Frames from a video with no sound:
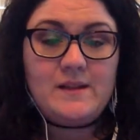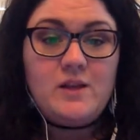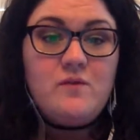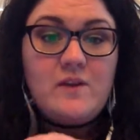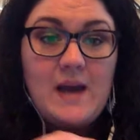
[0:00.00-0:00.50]
that
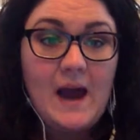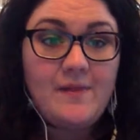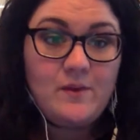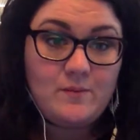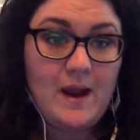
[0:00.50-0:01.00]
you've
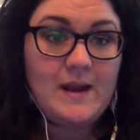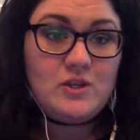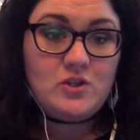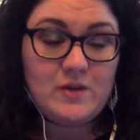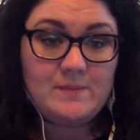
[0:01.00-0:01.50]
got the right
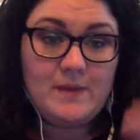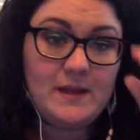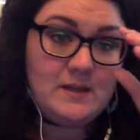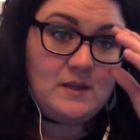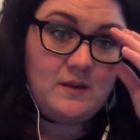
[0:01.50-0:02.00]

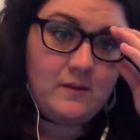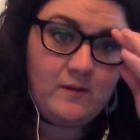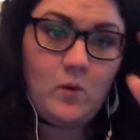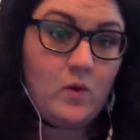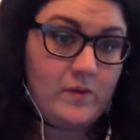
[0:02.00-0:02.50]
treatment
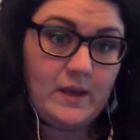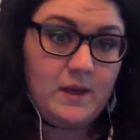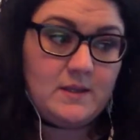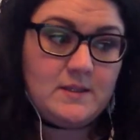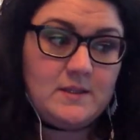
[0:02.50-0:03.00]
for
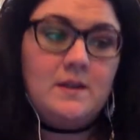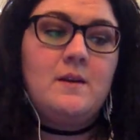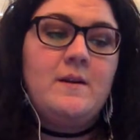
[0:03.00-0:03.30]
this